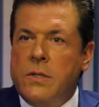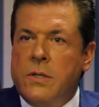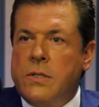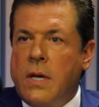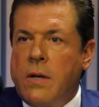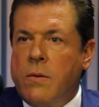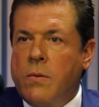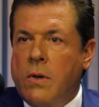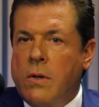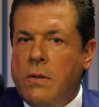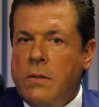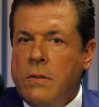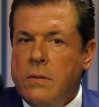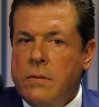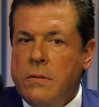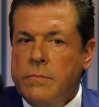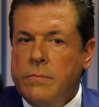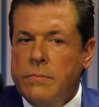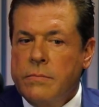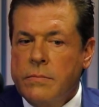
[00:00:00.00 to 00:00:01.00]
in general,
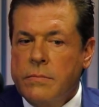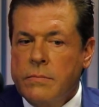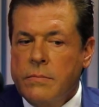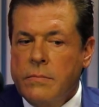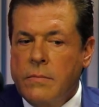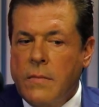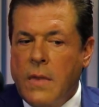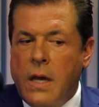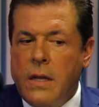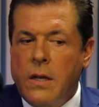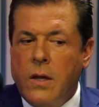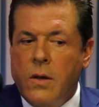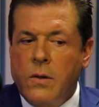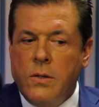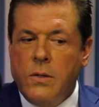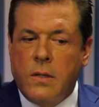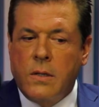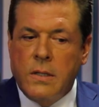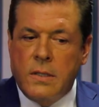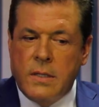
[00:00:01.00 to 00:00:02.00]
I know
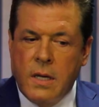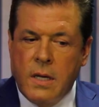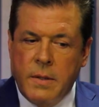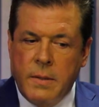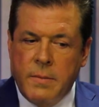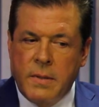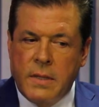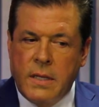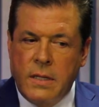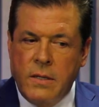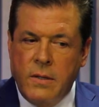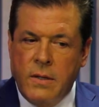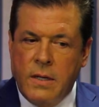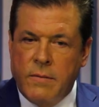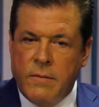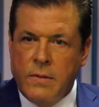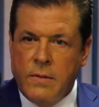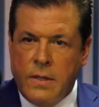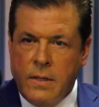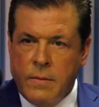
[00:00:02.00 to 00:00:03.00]
you could tell me, but then you'd
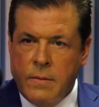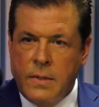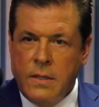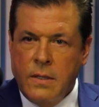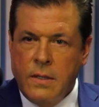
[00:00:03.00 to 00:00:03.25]
have to kill